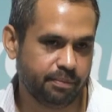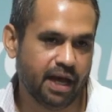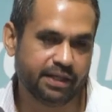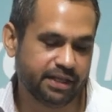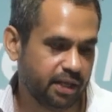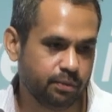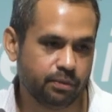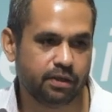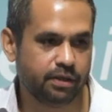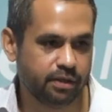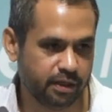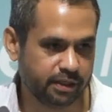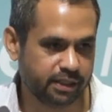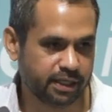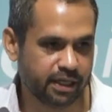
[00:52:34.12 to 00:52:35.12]
and they weren't
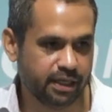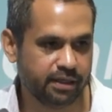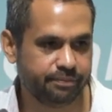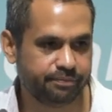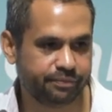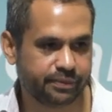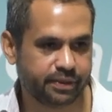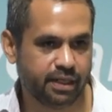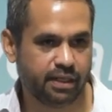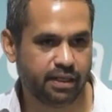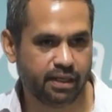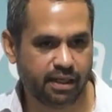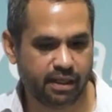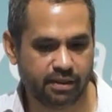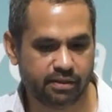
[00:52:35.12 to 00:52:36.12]
okay.
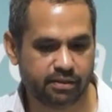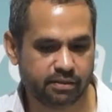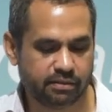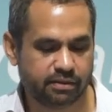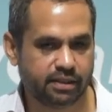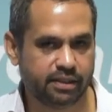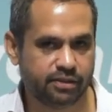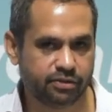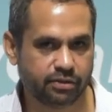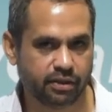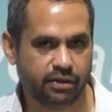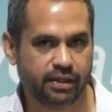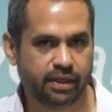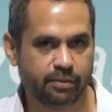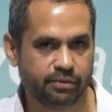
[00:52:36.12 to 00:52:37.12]
Uh, and kids
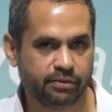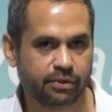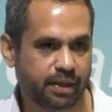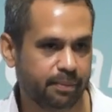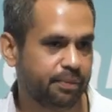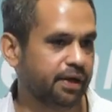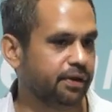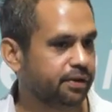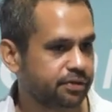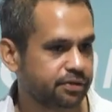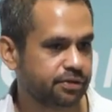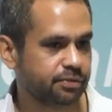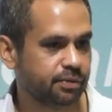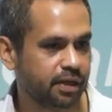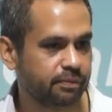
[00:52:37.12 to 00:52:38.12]
growing up with
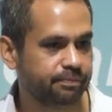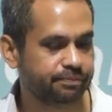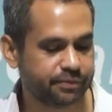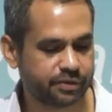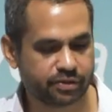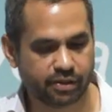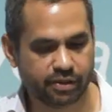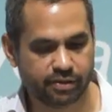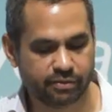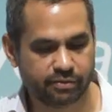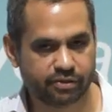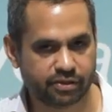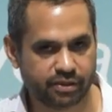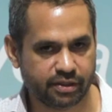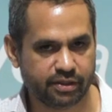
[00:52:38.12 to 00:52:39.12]
grandparents as well. So,
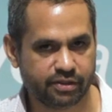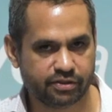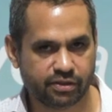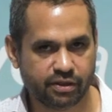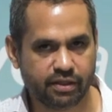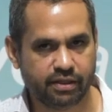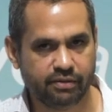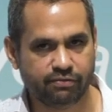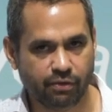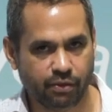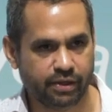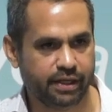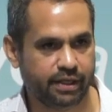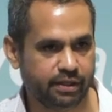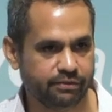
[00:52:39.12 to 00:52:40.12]
so there's only
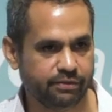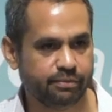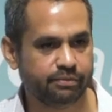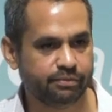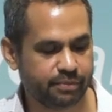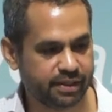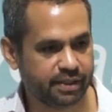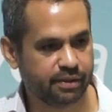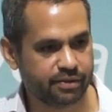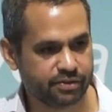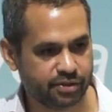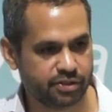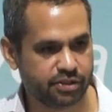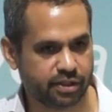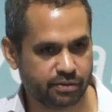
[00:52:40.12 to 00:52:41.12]
14 of them, but that
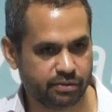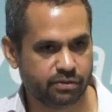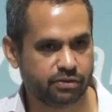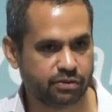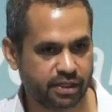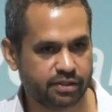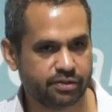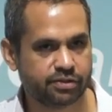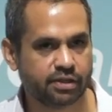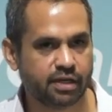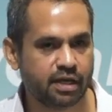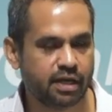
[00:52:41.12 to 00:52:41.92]
was the general trends.